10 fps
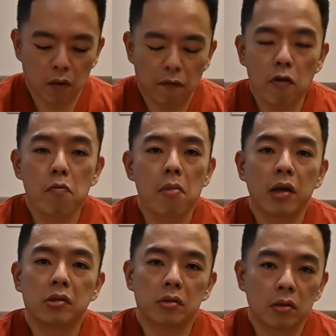few
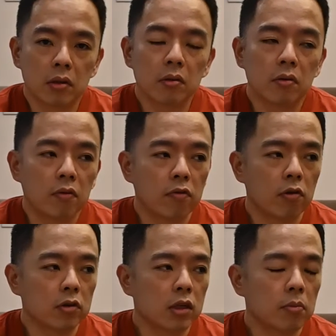months,
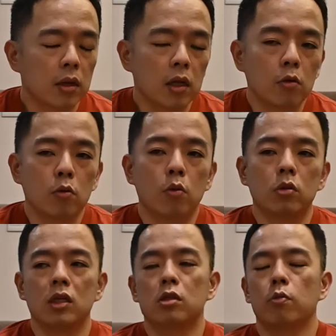for somebody who
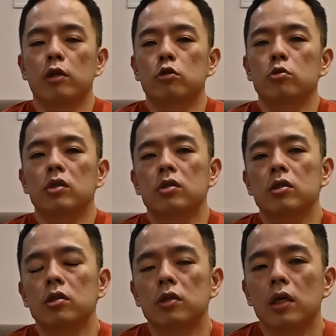just went through the
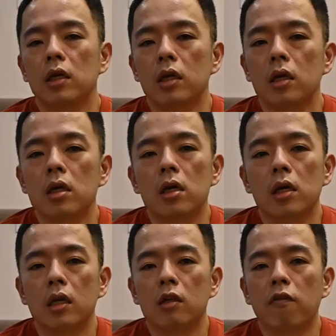surgery.
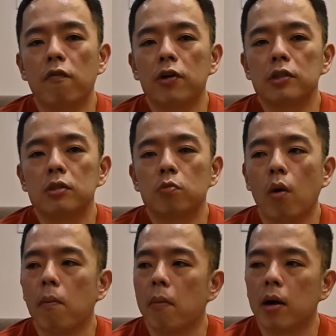In the first
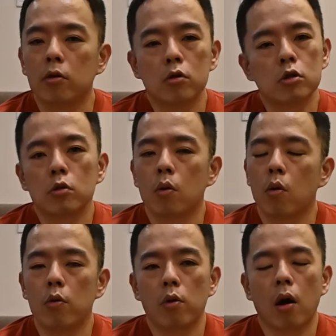1 month or
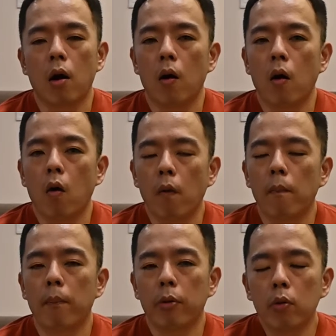so, you are on
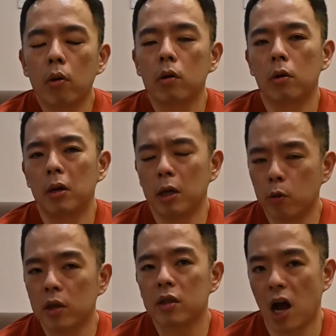pure
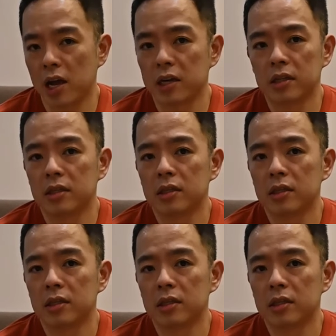liquid diet.